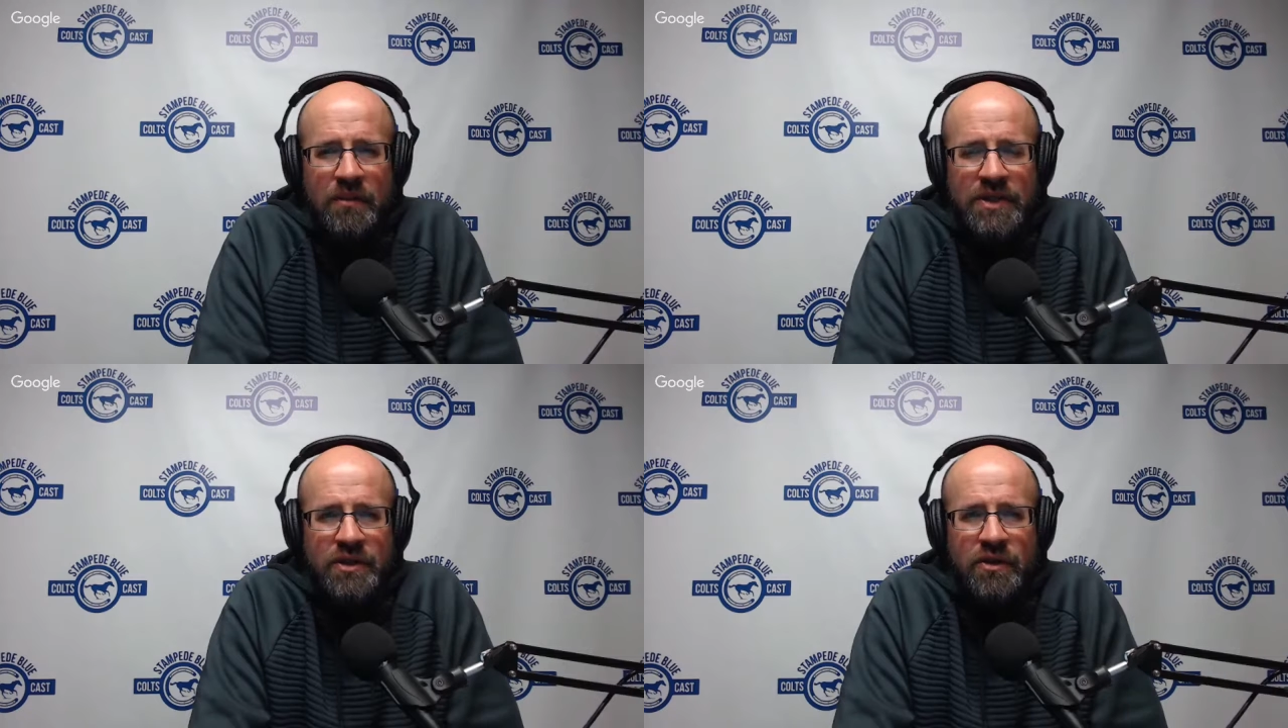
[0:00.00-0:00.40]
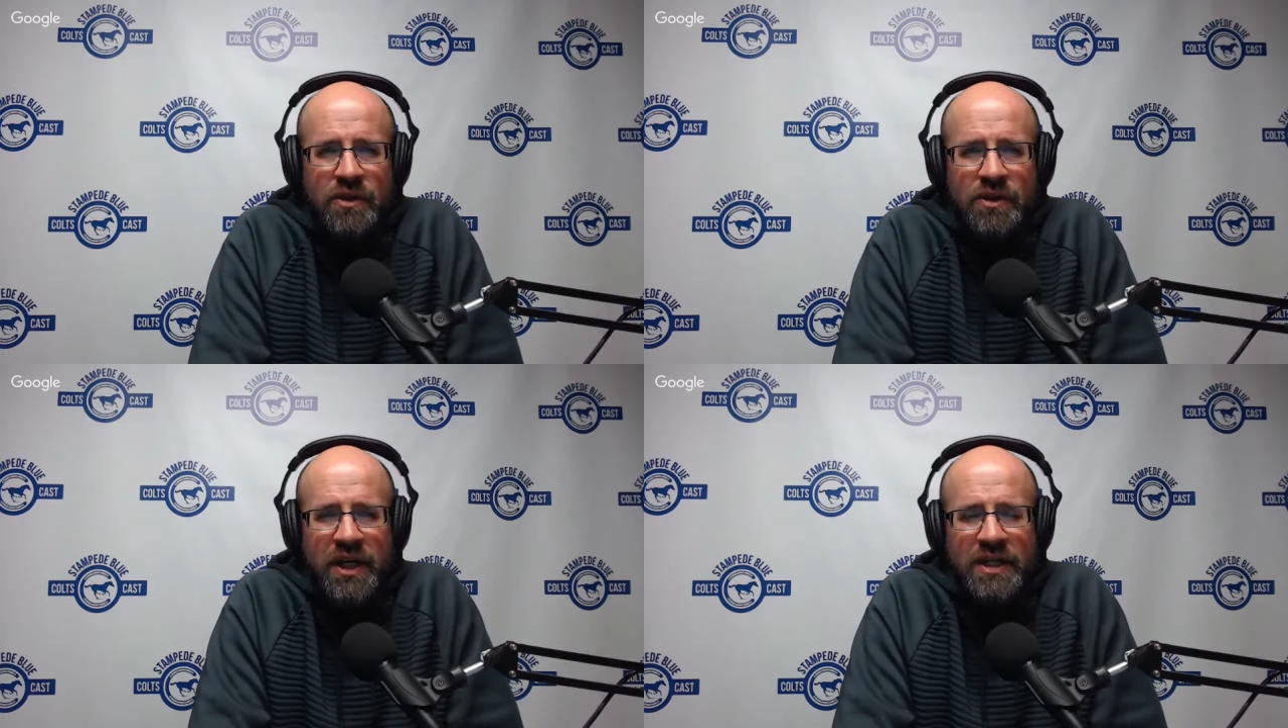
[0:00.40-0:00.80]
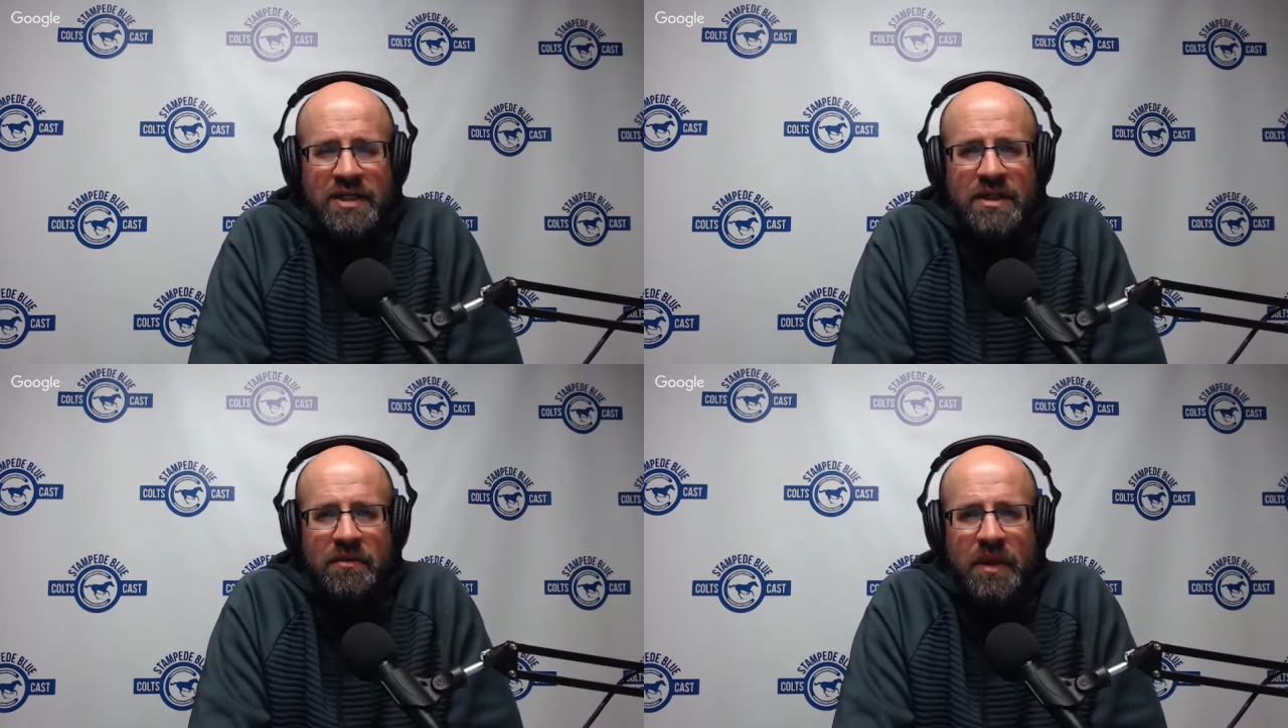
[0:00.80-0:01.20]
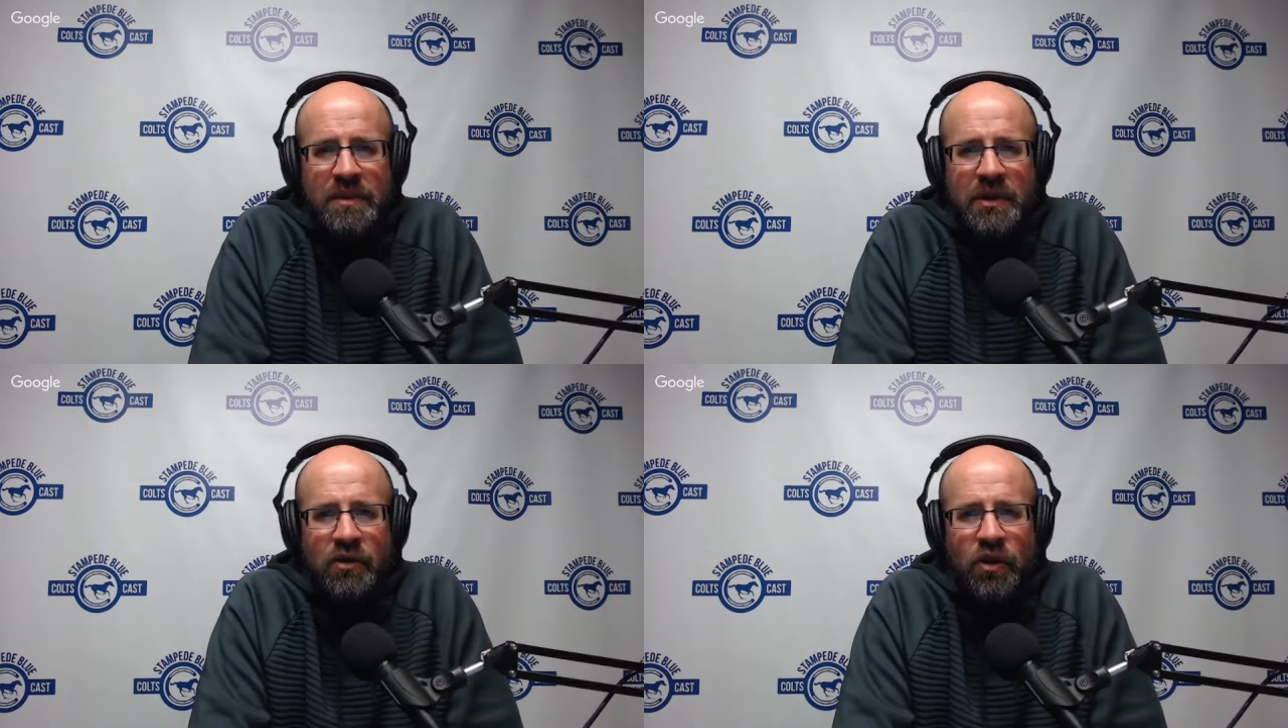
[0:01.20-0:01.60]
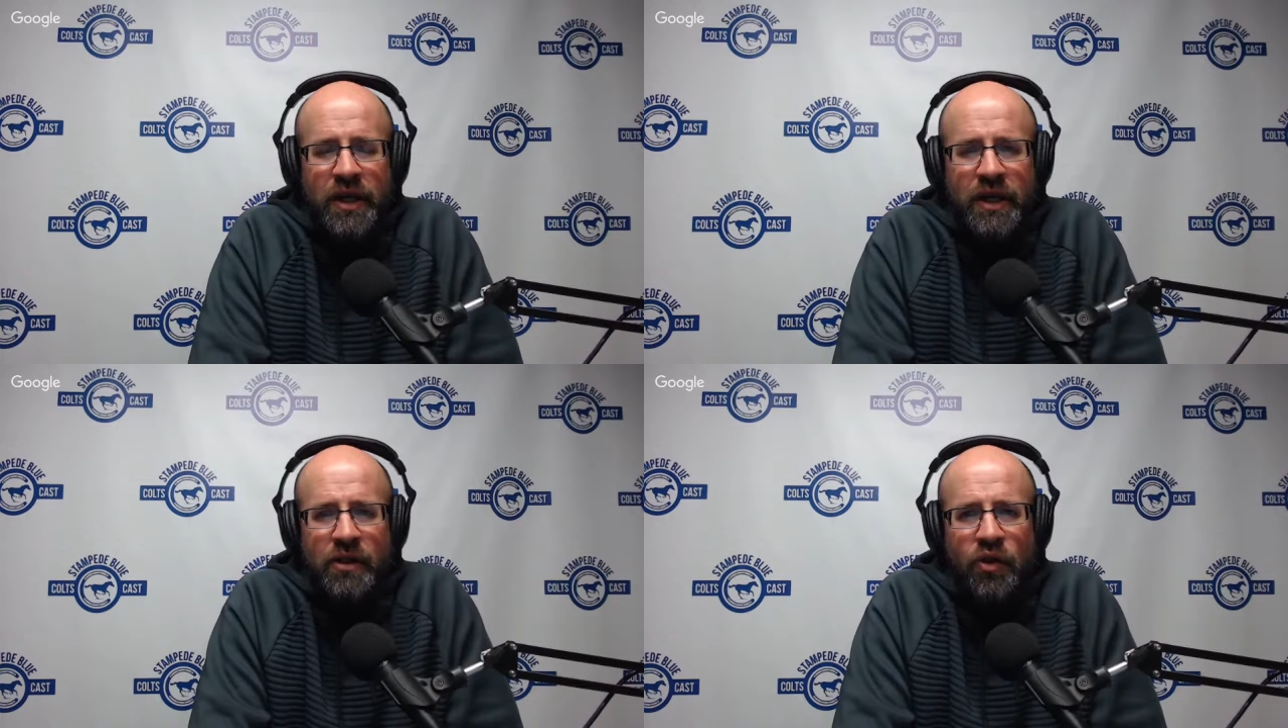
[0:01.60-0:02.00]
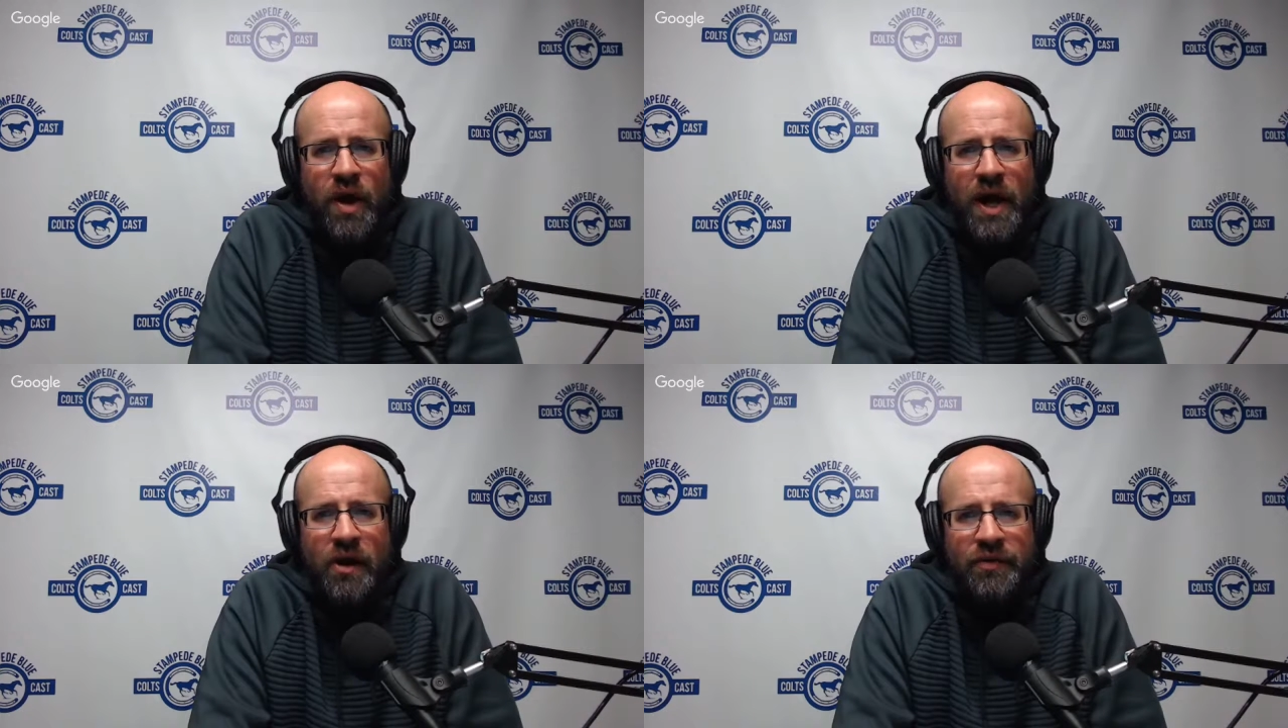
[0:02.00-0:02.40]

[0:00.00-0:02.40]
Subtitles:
is there a chance that maybe they're looking a little higher